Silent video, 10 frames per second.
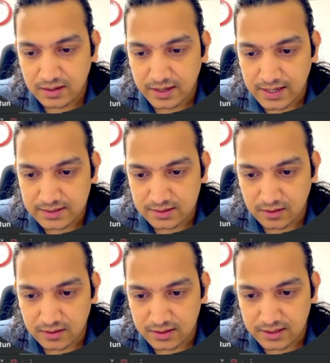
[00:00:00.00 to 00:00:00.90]
as the
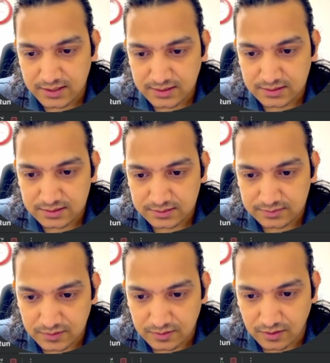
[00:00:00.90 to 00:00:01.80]
order list
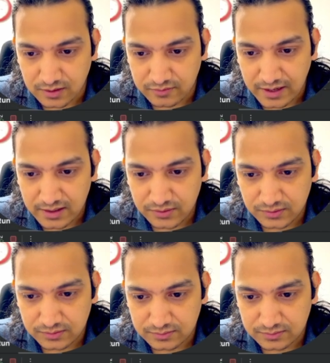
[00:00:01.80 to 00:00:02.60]
dot value.